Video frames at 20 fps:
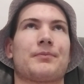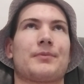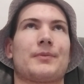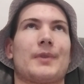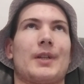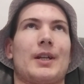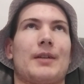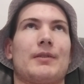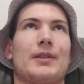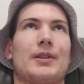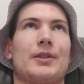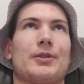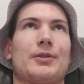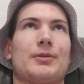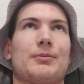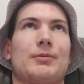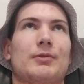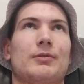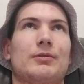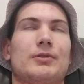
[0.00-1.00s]
yeah, we need to
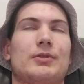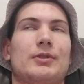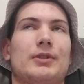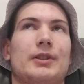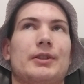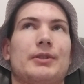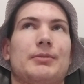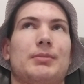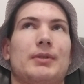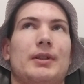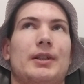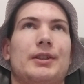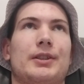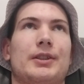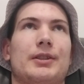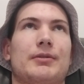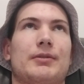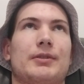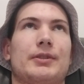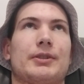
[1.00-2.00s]
move to another place.
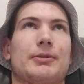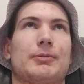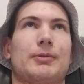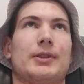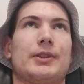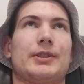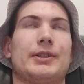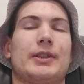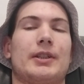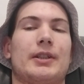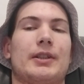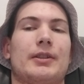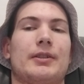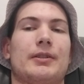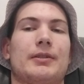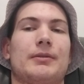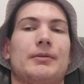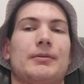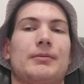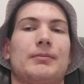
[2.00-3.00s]
It was quite
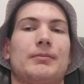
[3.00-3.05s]
sudden.